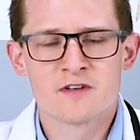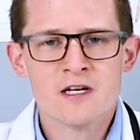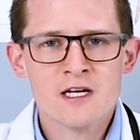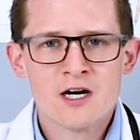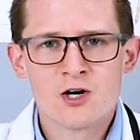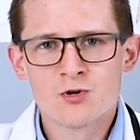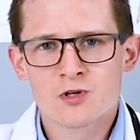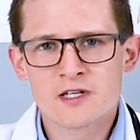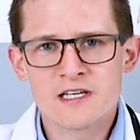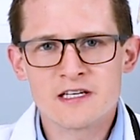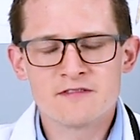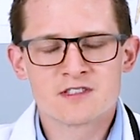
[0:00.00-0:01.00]
of oak
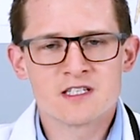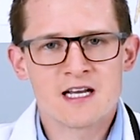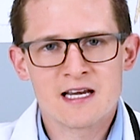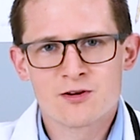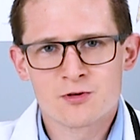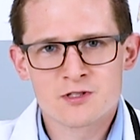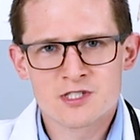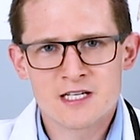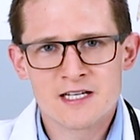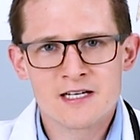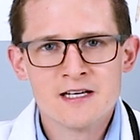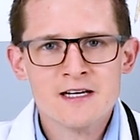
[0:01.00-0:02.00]
leaves and acorns
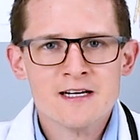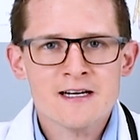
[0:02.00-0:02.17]
in it,